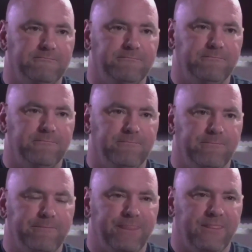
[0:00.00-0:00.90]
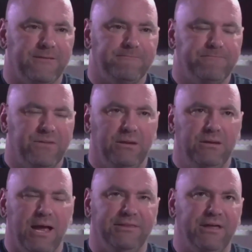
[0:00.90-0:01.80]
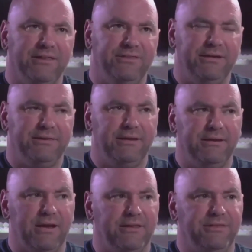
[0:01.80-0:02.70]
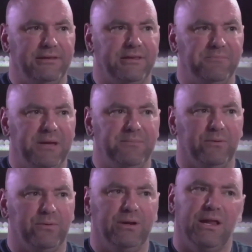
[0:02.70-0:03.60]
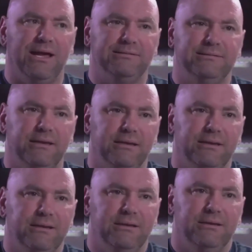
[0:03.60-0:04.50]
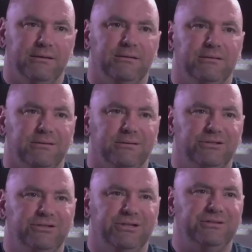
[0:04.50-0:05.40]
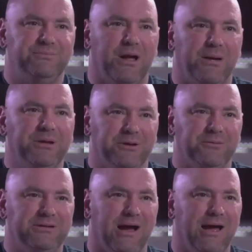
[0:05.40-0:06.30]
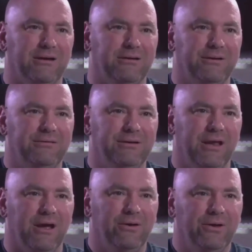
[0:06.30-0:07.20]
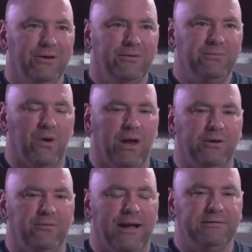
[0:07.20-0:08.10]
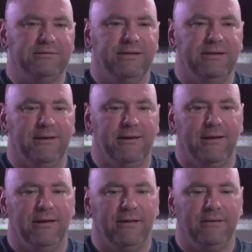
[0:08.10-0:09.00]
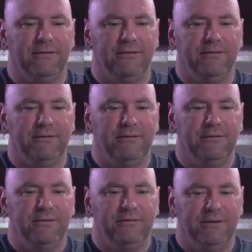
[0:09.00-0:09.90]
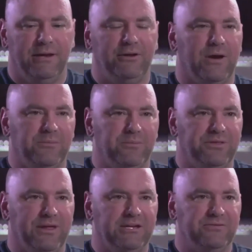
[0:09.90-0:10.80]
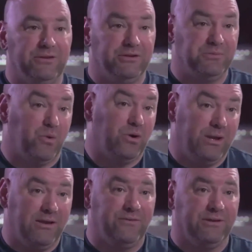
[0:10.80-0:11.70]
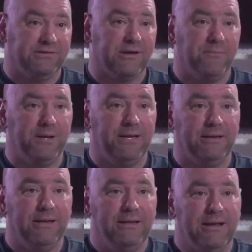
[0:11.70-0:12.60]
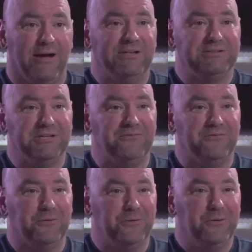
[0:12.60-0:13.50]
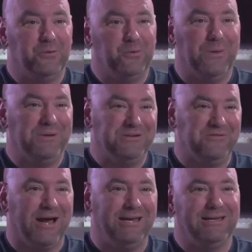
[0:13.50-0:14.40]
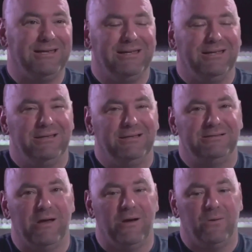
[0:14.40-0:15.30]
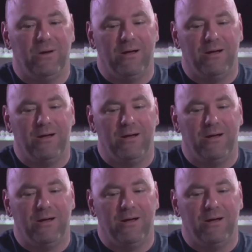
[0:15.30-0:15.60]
Is there any news on Ronda Rousey? I think that people realize that she's probably going to retire, and you know, Ronda Rousey did incredible things for this sport and for this company, and obviously for women's fighting. So